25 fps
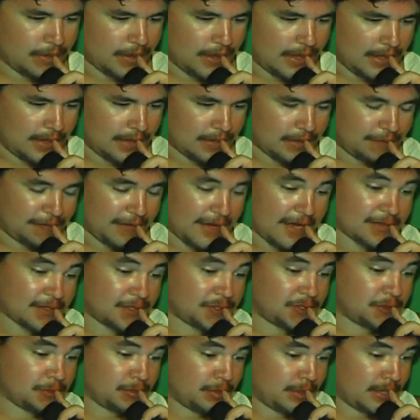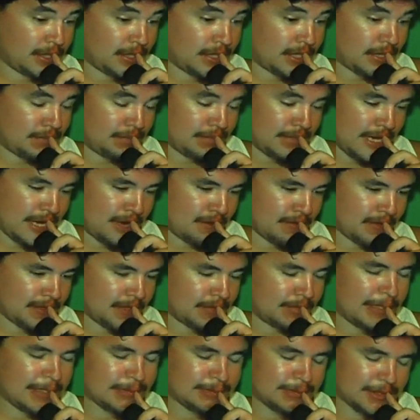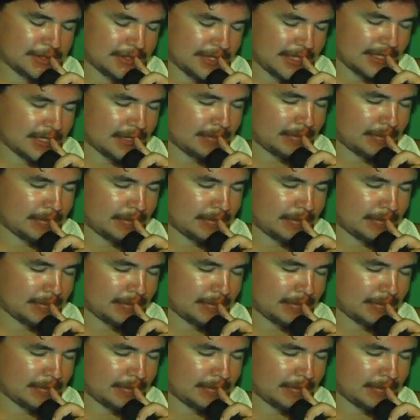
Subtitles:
And the fact that you bring it up now really makes me think